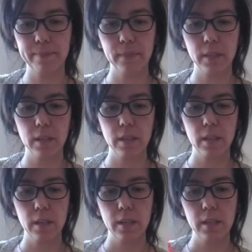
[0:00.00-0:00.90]

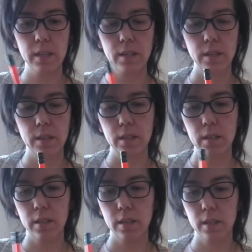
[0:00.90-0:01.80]

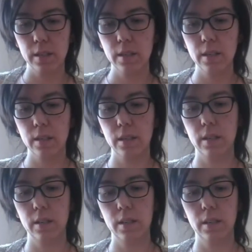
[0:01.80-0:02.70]

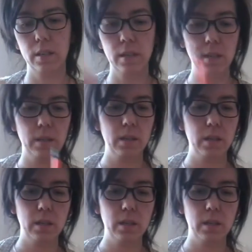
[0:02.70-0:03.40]
[no speech]